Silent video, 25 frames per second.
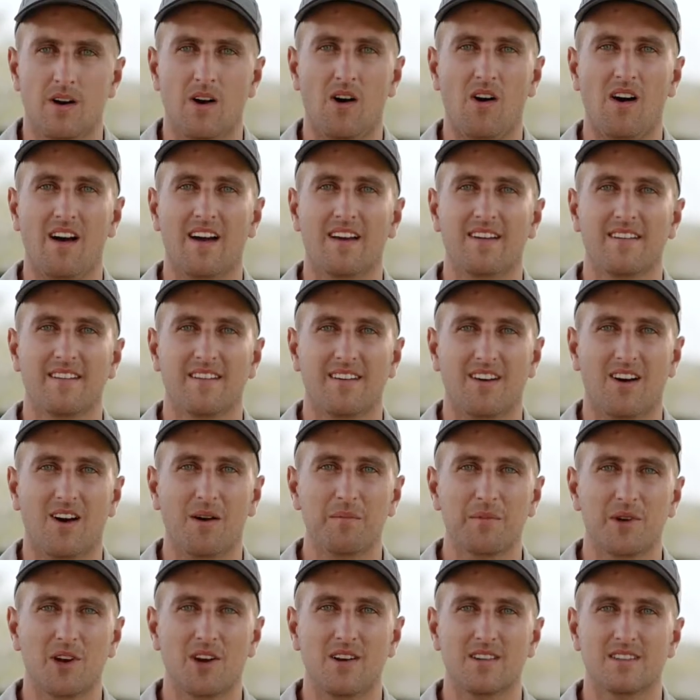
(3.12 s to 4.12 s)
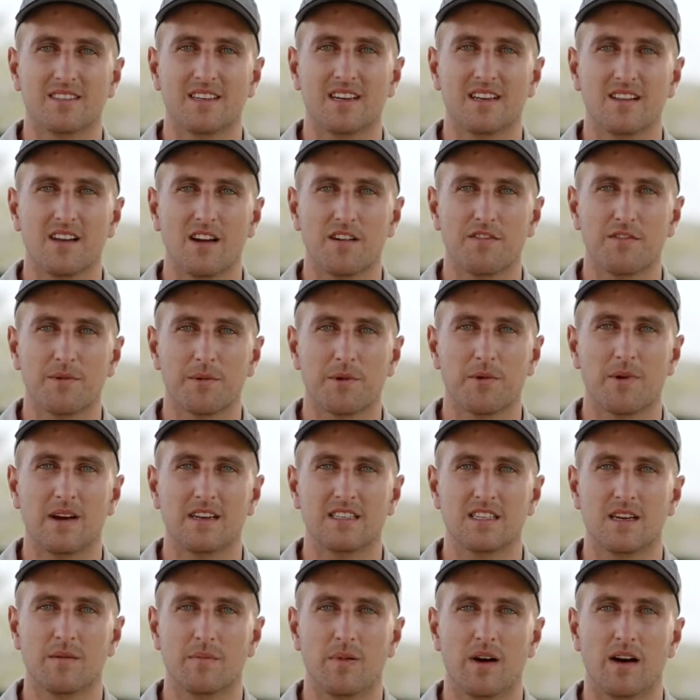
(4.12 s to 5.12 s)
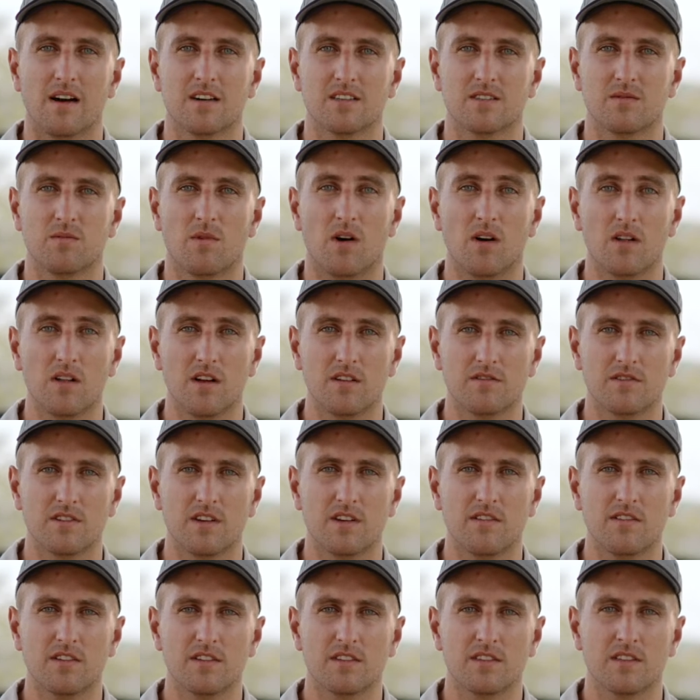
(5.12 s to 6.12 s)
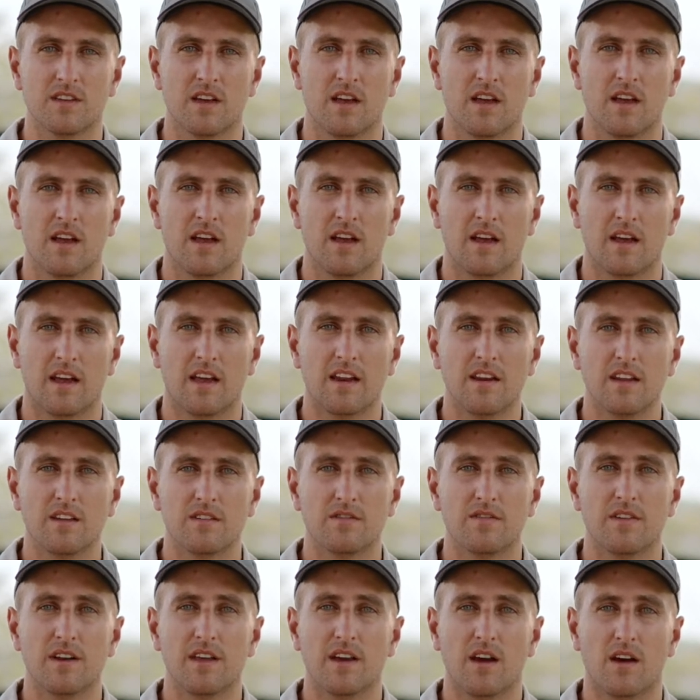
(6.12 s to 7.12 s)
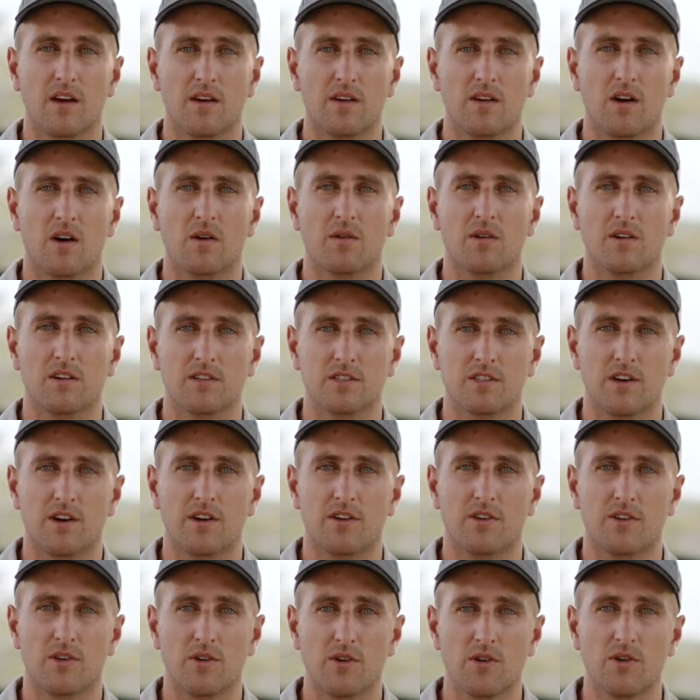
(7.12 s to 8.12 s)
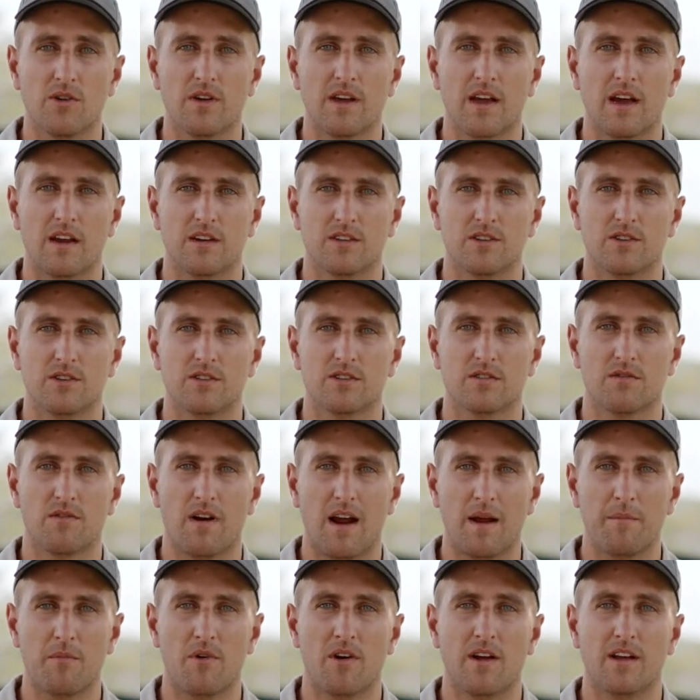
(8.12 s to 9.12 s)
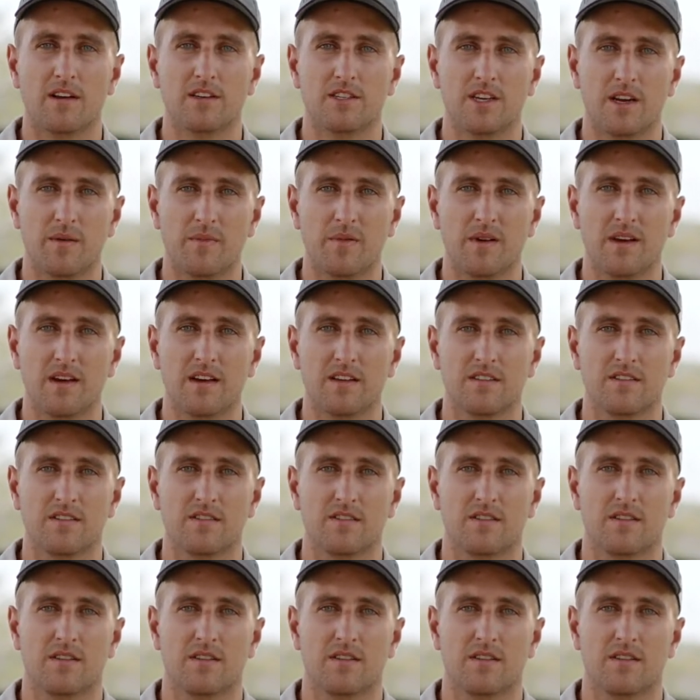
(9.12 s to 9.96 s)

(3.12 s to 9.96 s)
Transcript: Hi, I'm Kurt Zietlow from Queensland Parks and Wildlife Service. In this video, I'm going to show you how to use a Raymarine GPS,